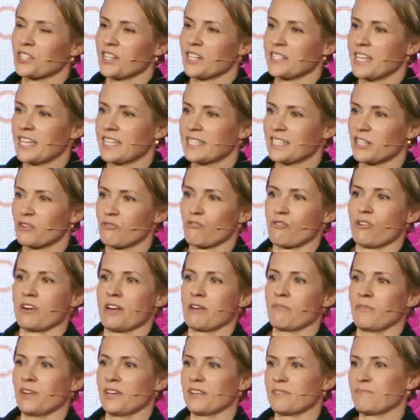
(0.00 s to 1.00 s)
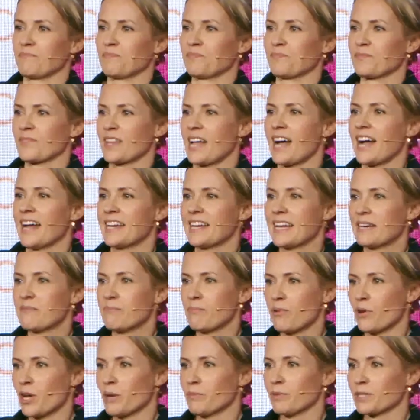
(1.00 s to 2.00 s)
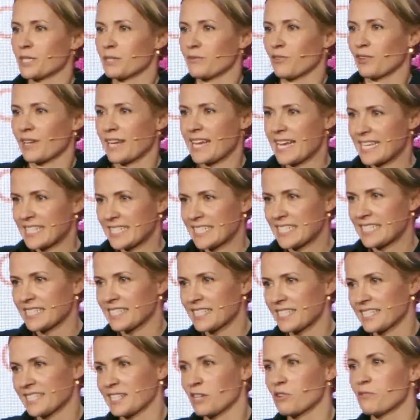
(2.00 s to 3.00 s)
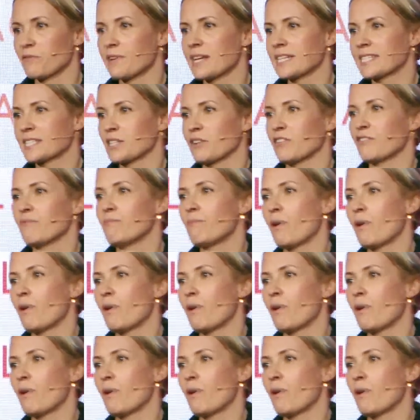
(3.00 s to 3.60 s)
is it's a dry one, and it purposefully isn't, so we serve